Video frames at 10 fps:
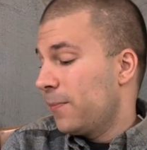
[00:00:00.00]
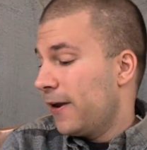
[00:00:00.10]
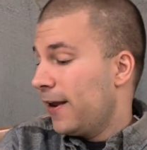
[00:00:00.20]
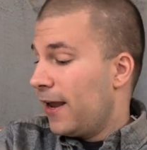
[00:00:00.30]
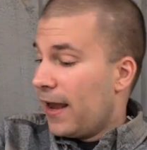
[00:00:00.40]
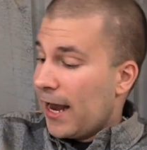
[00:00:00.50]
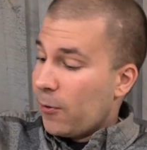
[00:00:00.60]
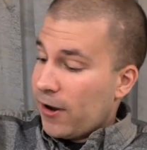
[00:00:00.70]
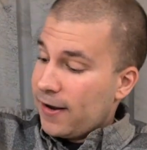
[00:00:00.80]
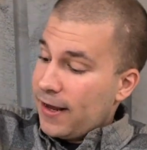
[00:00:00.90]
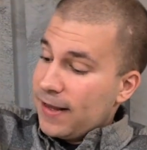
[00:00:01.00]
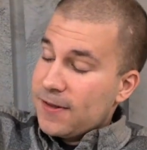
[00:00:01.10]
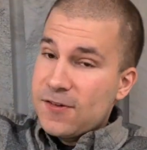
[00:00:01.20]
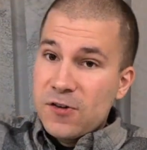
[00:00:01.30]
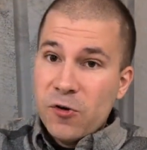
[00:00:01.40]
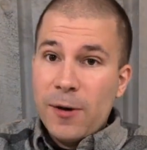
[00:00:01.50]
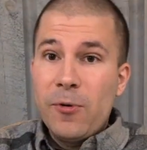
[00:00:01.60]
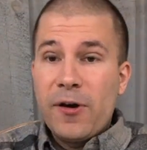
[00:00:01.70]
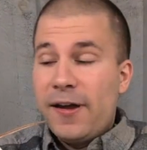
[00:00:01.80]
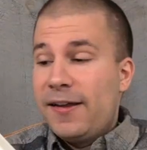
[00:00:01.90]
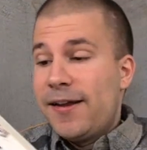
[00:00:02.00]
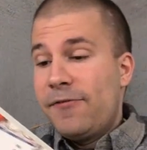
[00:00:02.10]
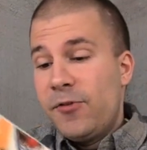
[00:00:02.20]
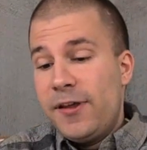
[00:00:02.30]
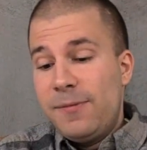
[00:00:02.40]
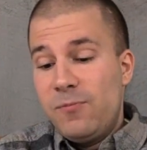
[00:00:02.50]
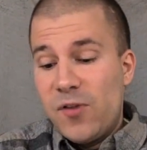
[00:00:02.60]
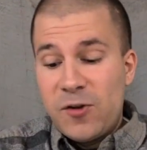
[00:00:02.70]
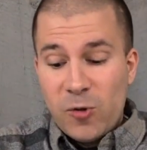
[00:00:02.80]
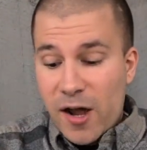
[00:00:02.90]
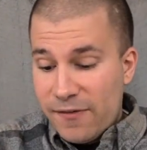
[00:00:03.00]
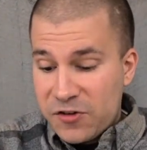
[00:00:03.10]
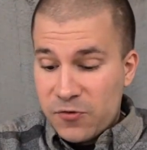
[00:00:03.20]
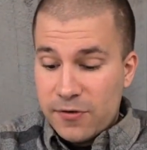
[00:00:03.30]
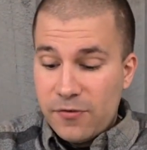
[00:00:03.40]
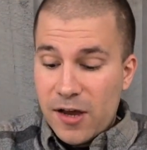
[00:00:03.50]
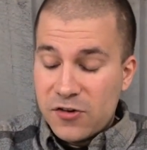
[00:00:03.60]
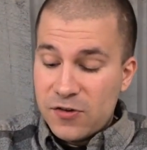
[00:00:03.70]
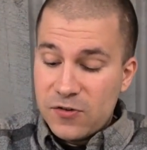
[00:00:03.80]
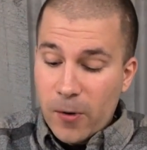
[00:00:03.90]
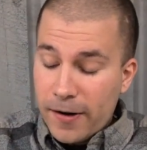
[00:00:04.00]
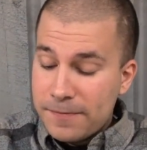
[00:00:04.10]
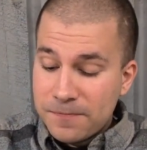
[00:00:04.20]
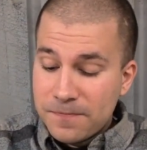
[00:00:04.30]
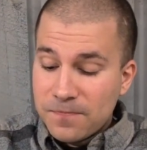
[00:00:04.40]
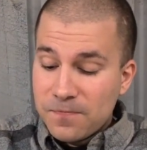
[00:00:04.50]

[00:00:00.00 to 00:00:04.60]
But anyway, this is a great book. It definitely led to a lot of interesting reflections on